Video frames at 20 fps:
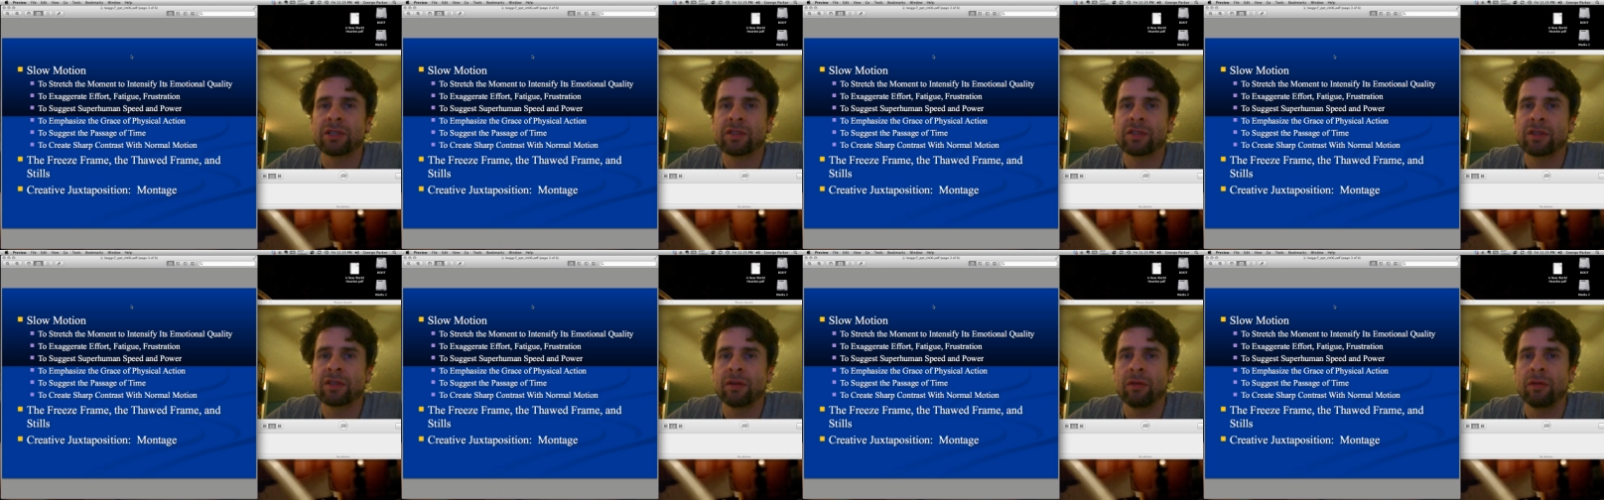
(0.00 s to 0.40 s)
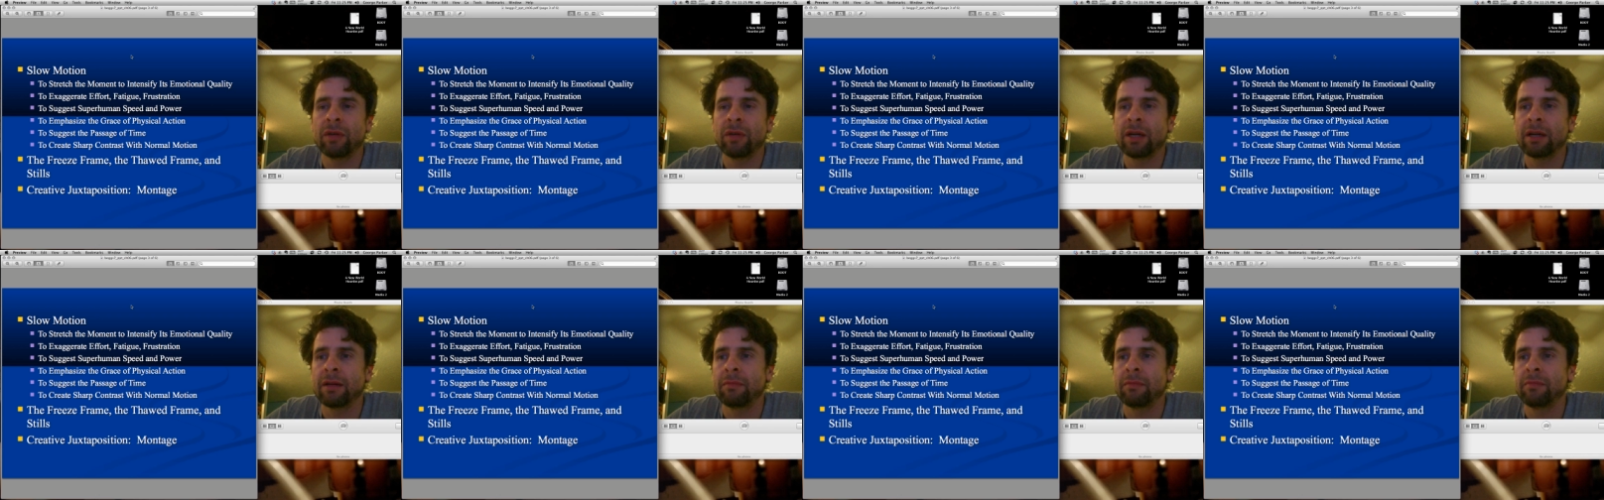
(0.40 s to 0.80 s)
so
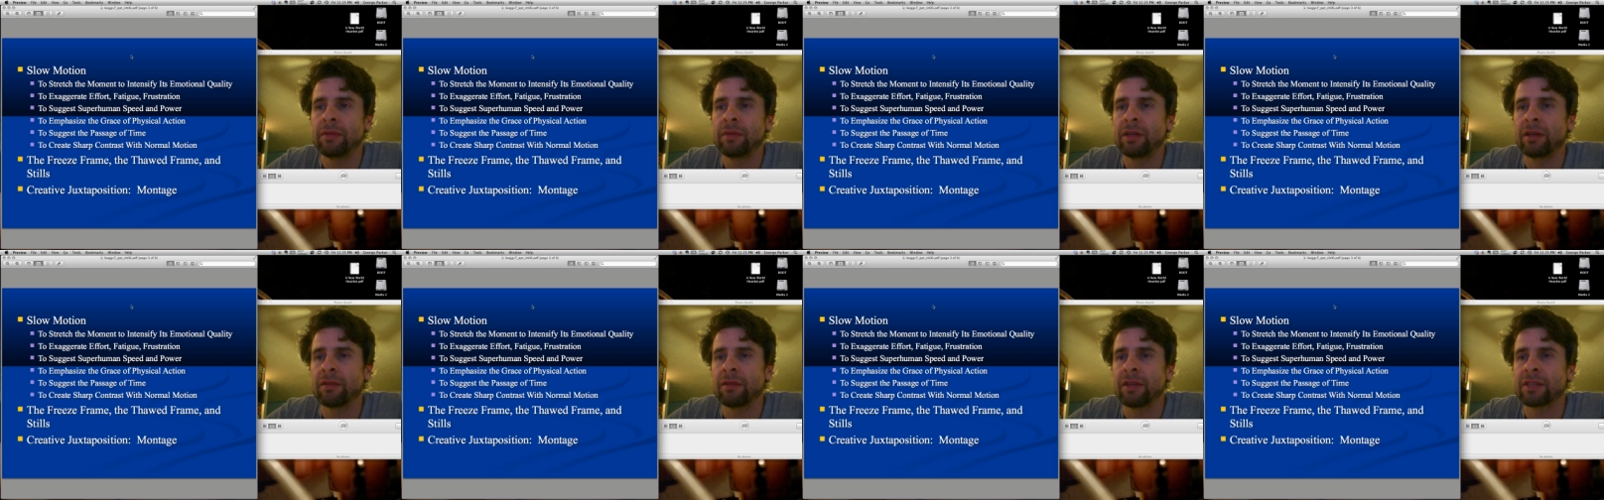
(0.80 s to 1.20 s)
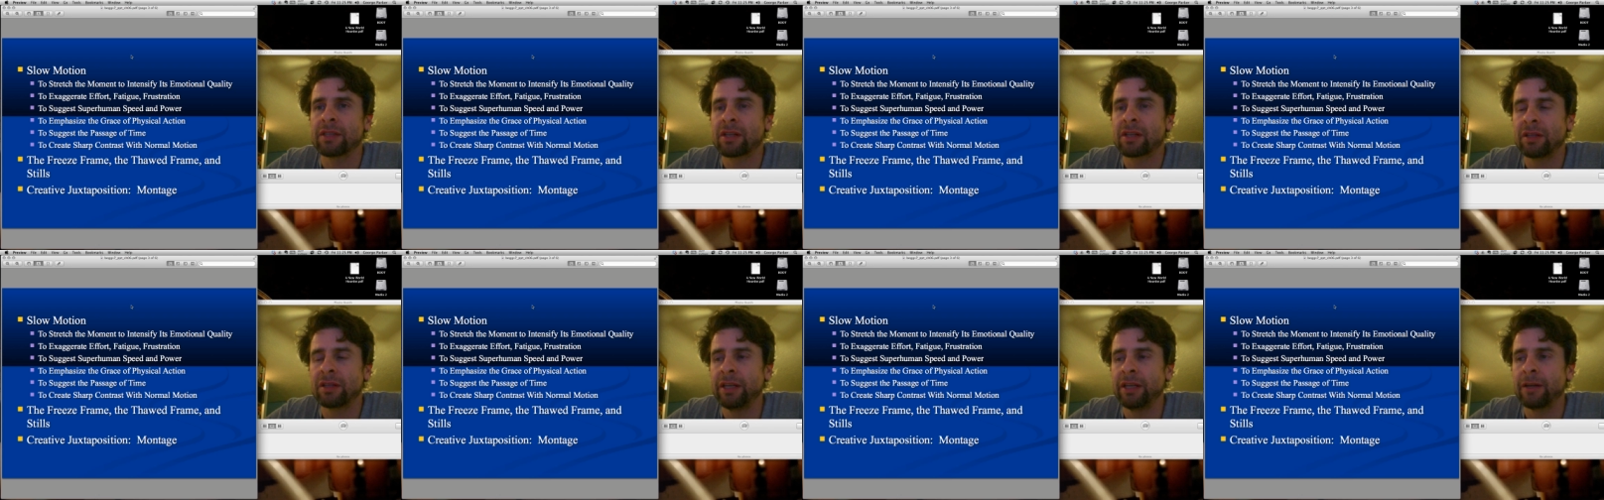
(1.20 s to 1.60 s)
that's
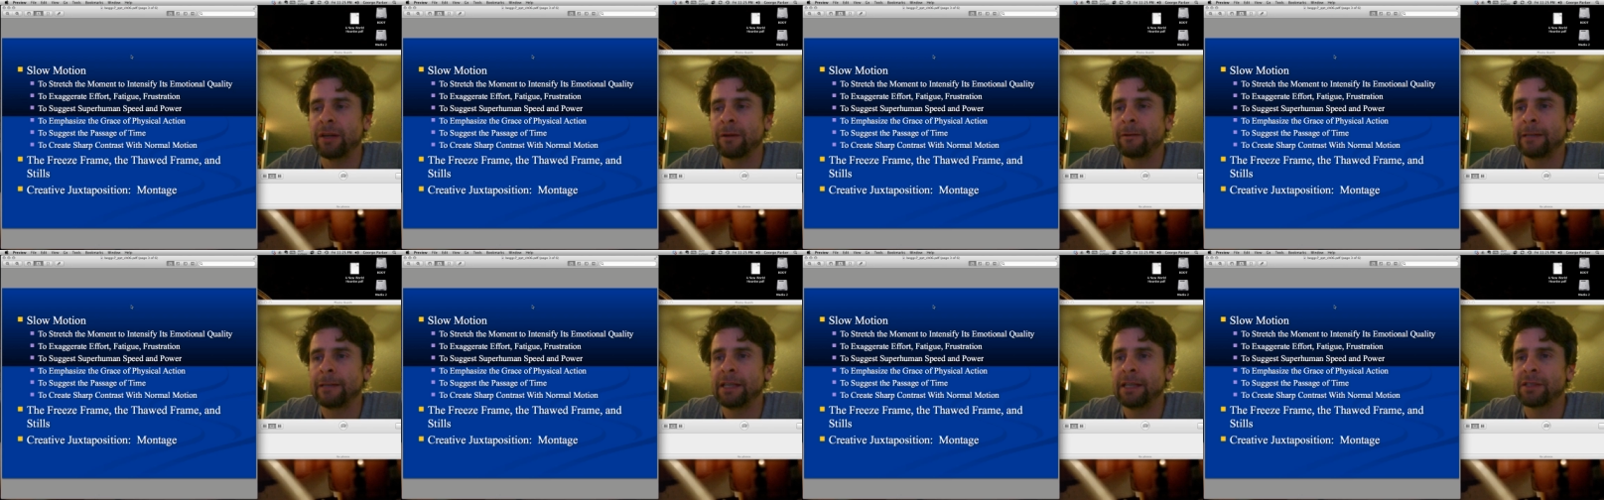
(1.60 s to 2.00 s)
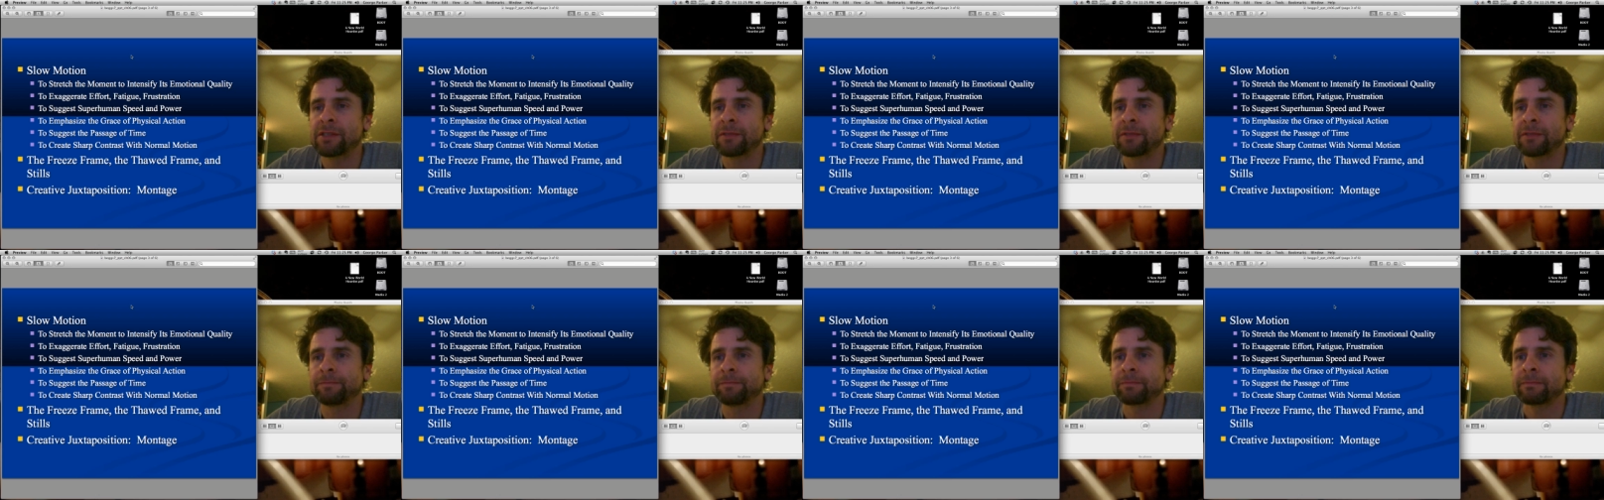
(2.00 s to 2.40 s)
clear, is